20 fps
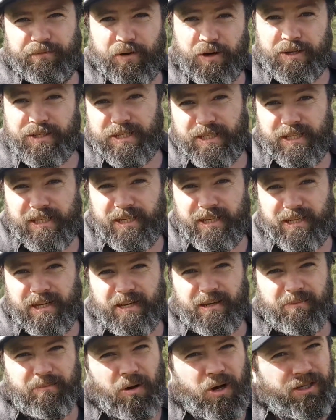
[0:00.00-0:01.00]
First thing,
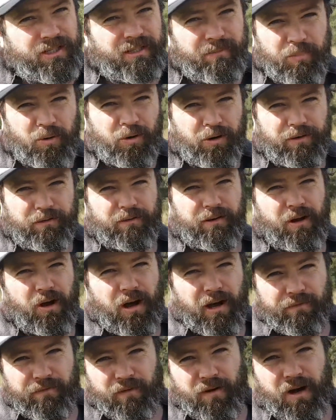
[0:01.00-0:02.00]
most important
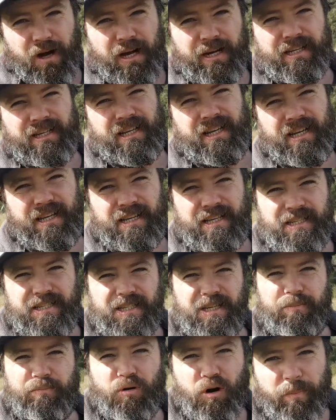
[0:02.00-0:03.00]
I find,
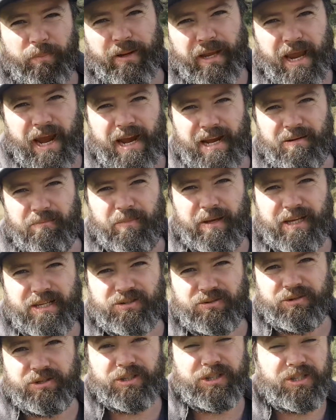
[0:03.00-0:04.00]
is your propagating
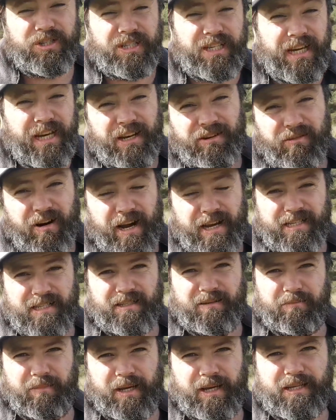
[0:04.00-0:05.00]
mix or your seed
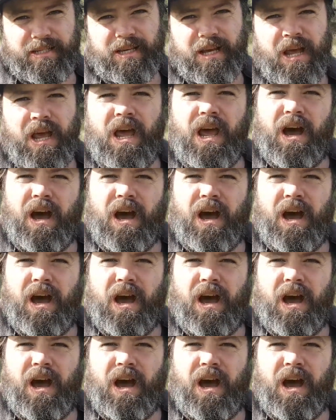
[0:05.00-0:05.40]
raising mix.